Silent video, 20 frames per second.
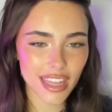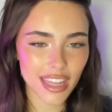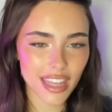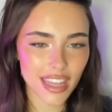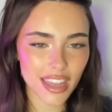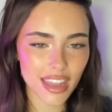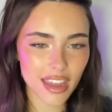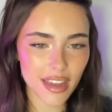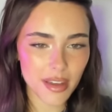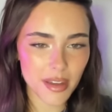
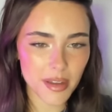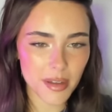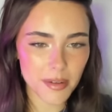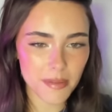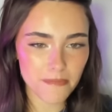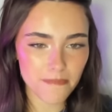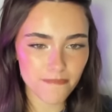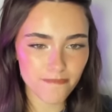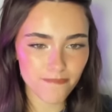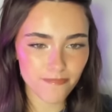
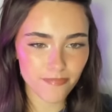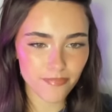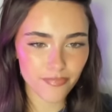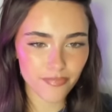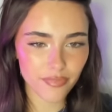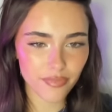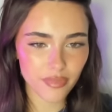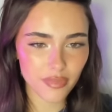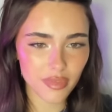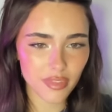Um,
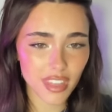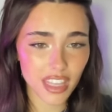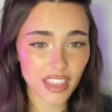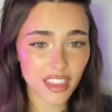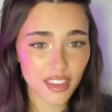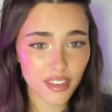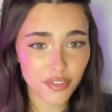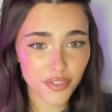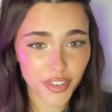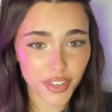
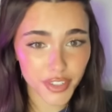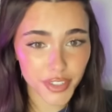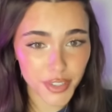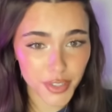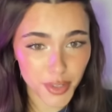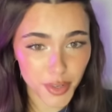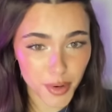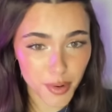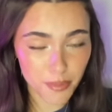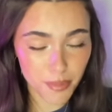Nathan
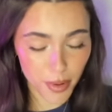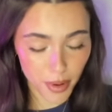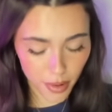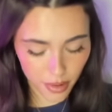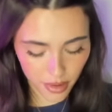Fielder or Bo.